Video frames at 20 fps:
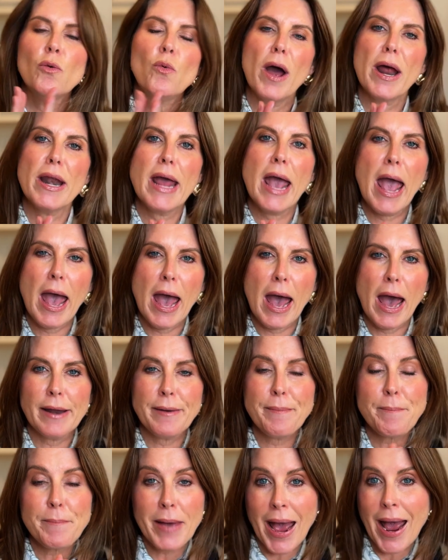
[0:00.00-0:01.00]
want to
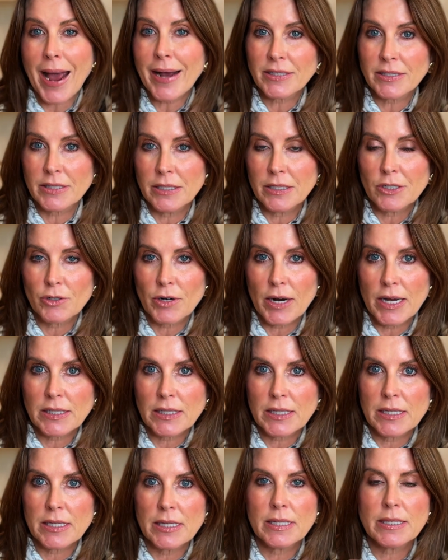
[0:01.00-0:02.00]
add maxi
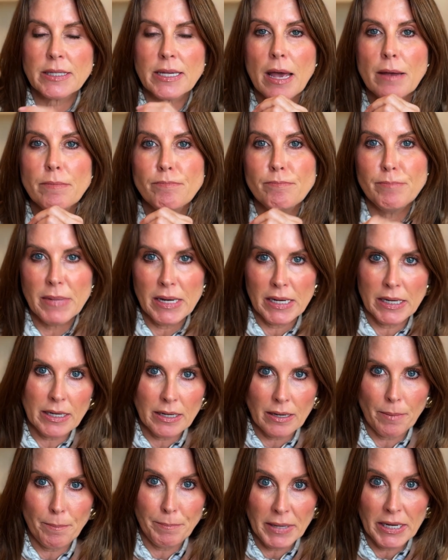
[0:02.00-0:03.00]
dresses and
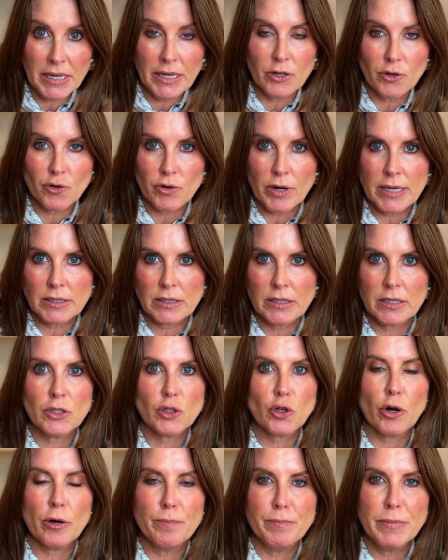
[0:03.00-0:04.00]
midi dresses
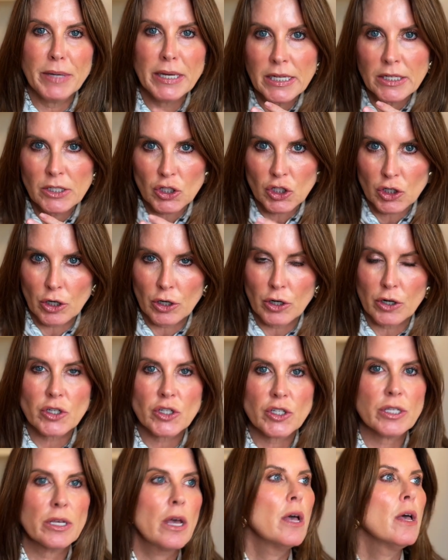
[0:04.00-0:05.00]
or midi
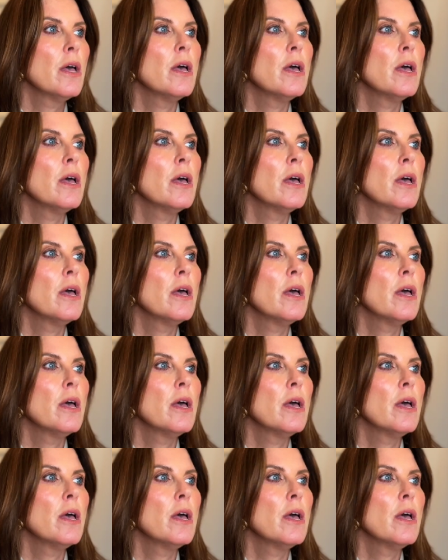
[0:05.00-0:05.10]
skirts.